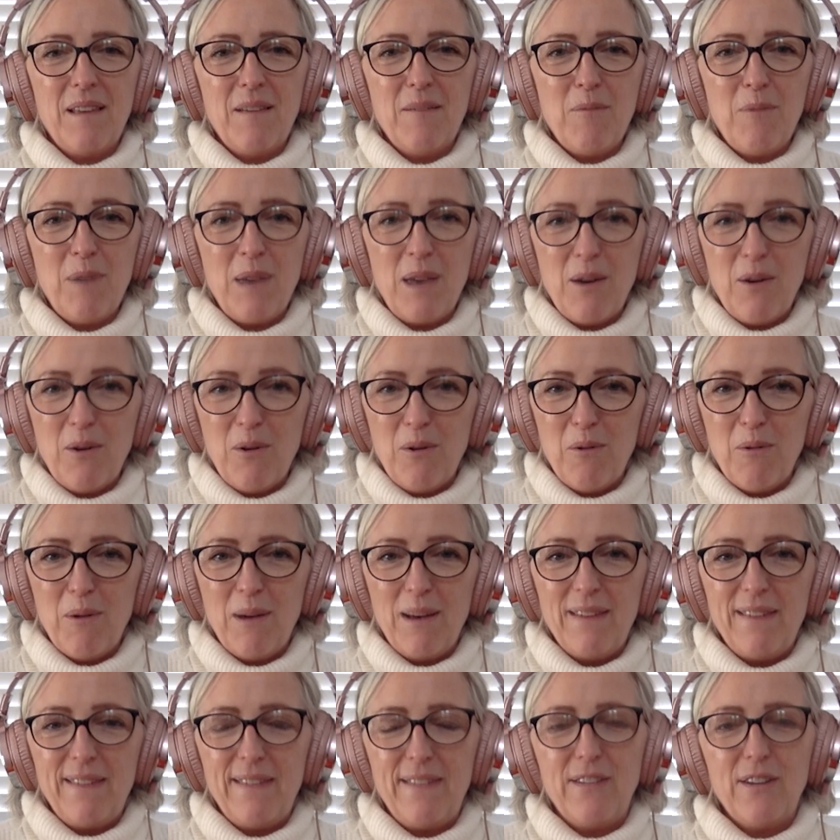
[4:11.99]
we
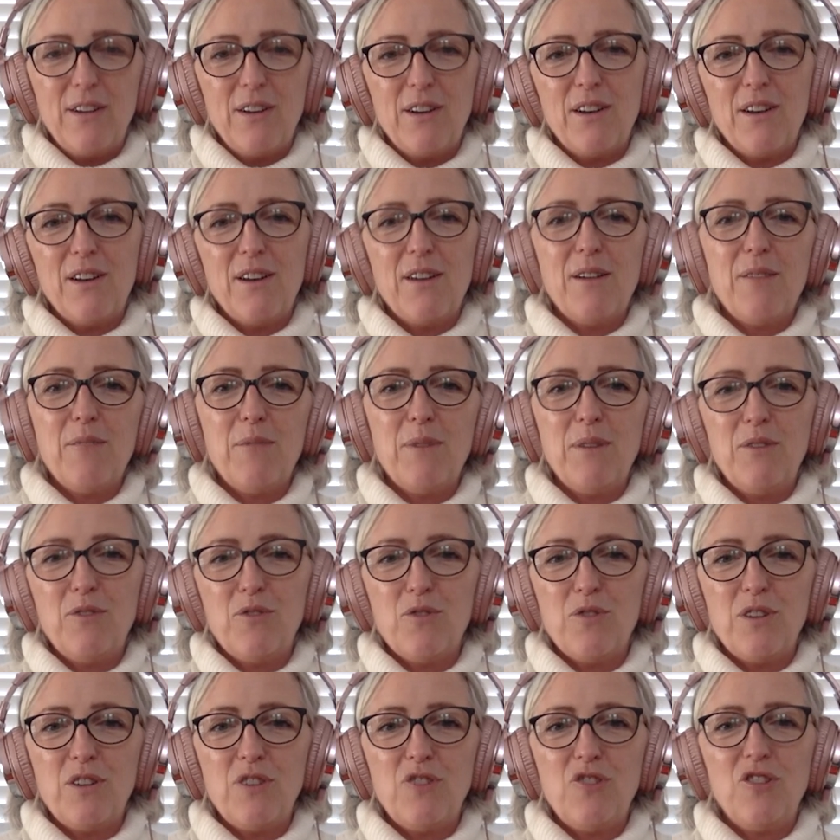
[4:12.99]
always start
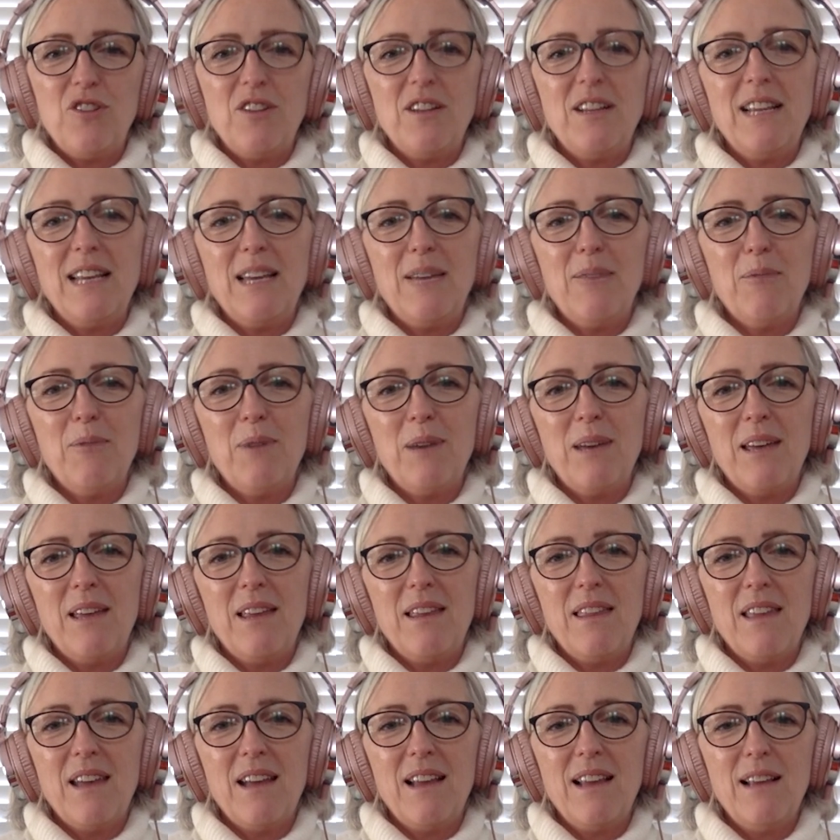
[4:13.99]
traditionally
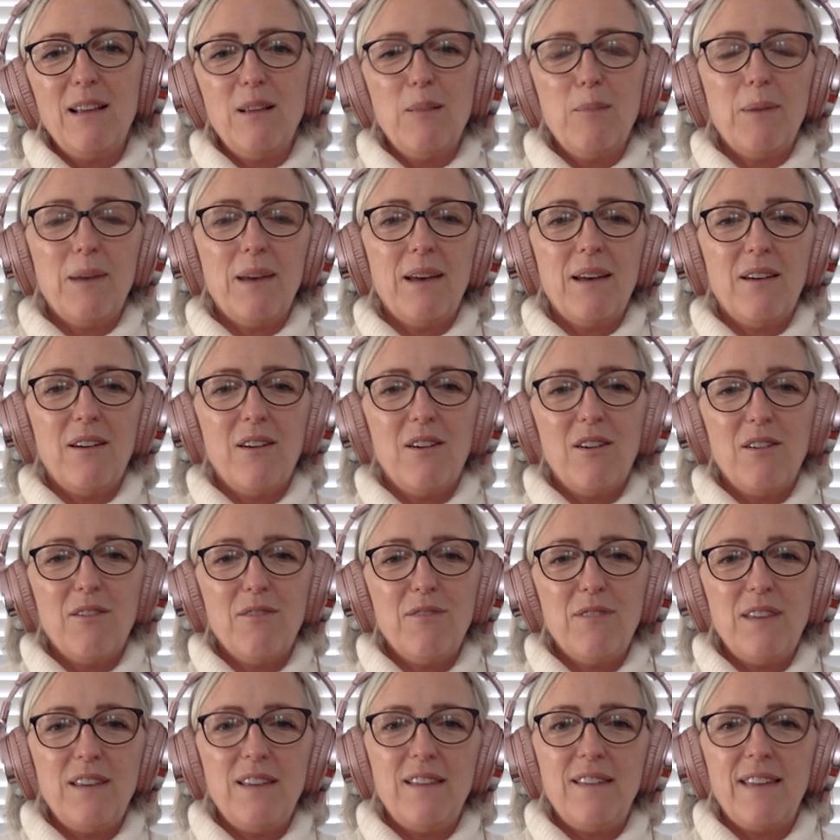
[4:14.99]
with a little bit
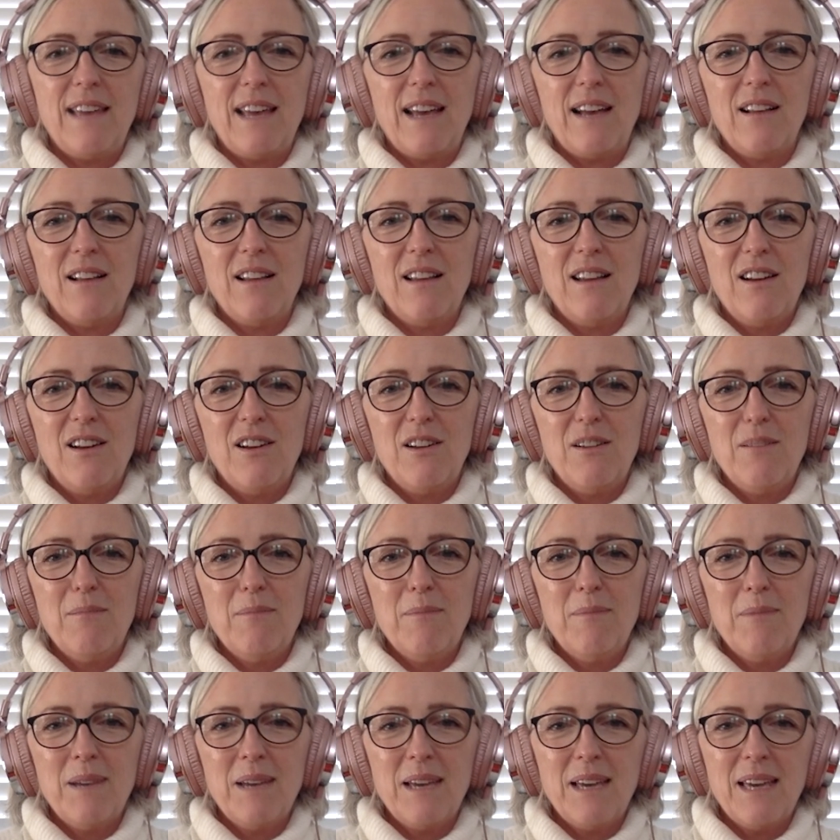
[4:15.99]
of detail
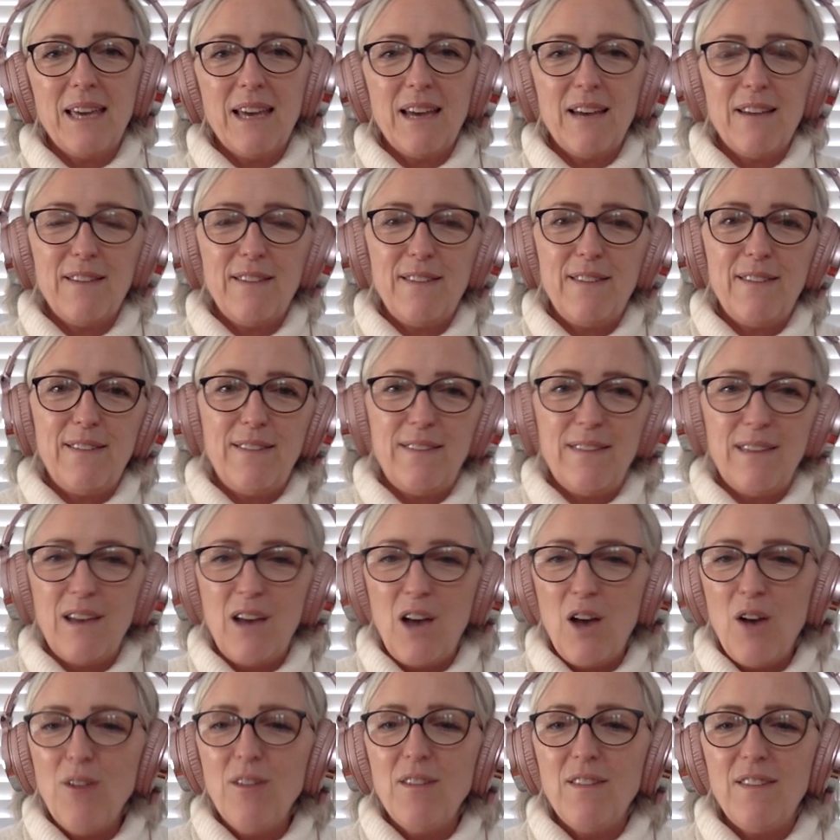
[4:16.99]
on my guest's
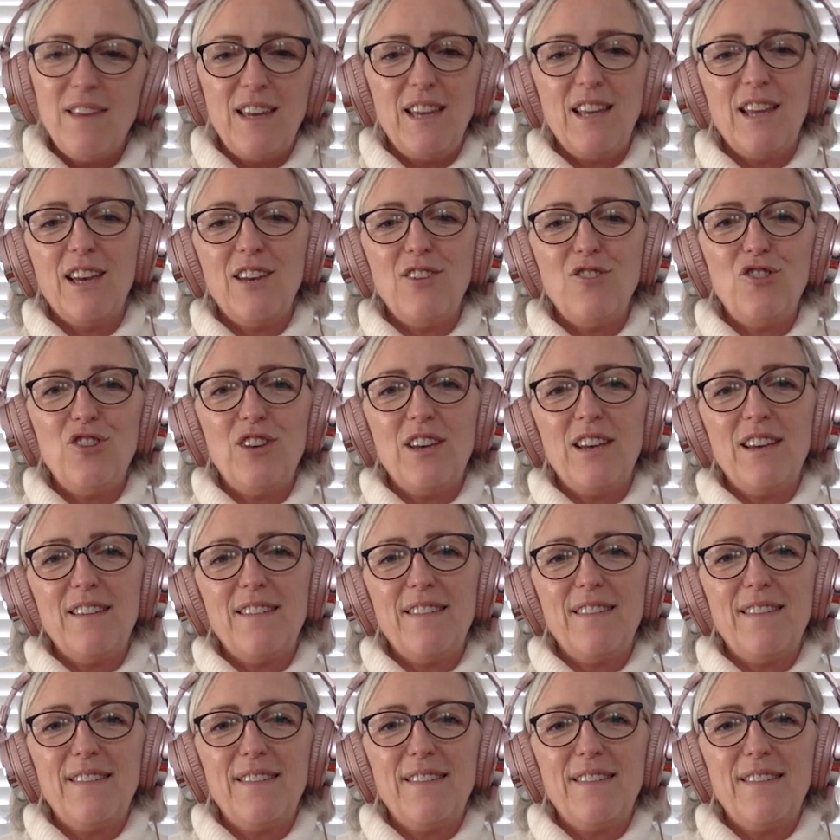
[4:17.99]
own teenage years.